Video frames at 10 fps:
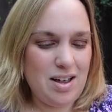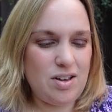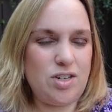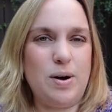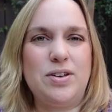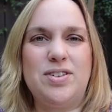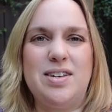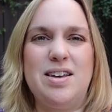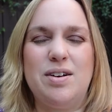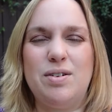So I'll
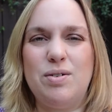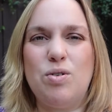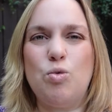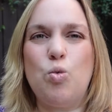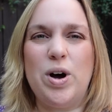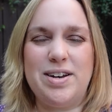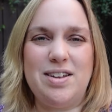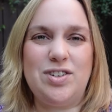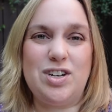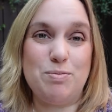see what
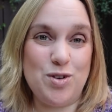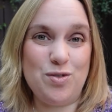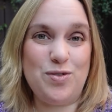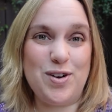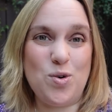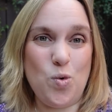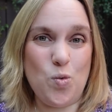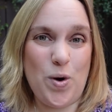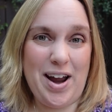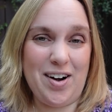needs to move
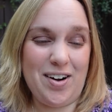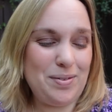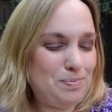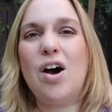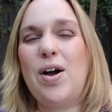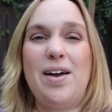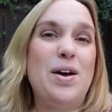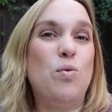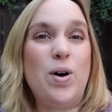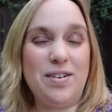where. Okay,
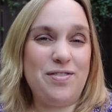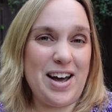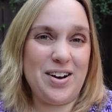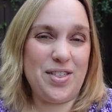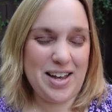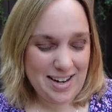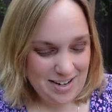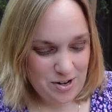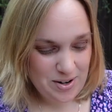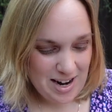and one final thing I
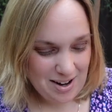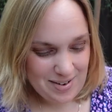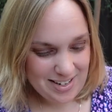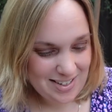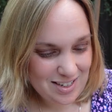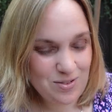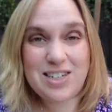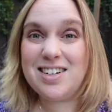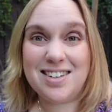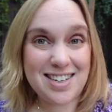did to anonymize this,
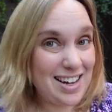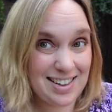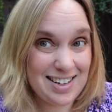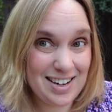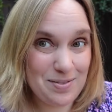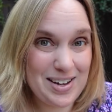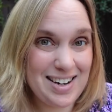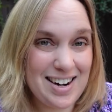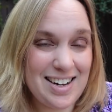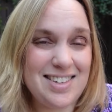which is a little bit
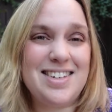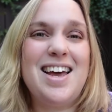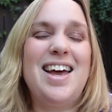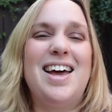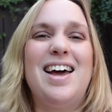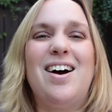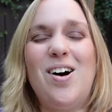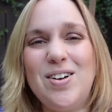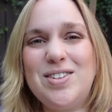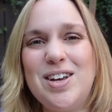nuts,
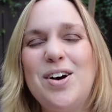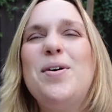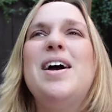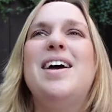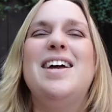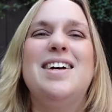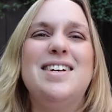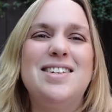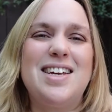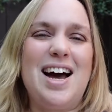also
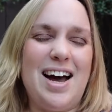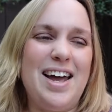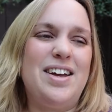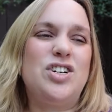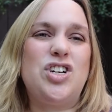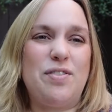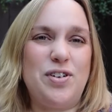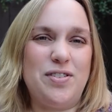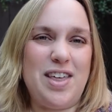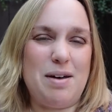is I
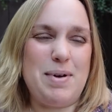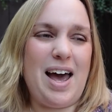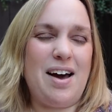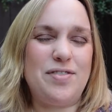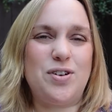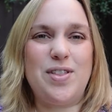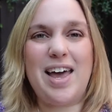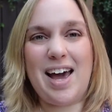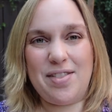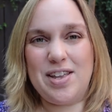shuffled them after they
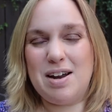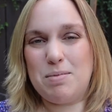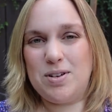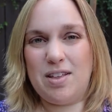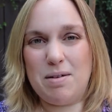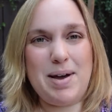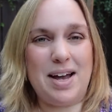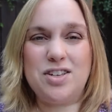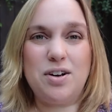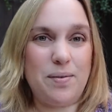had the numbers on the
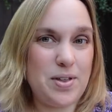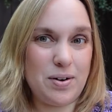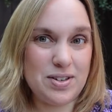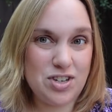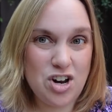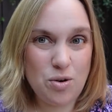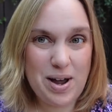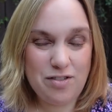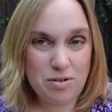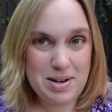back. So there is no
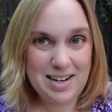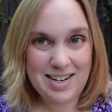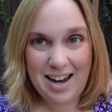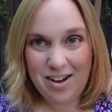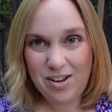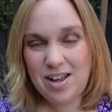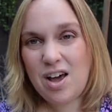way for me to tell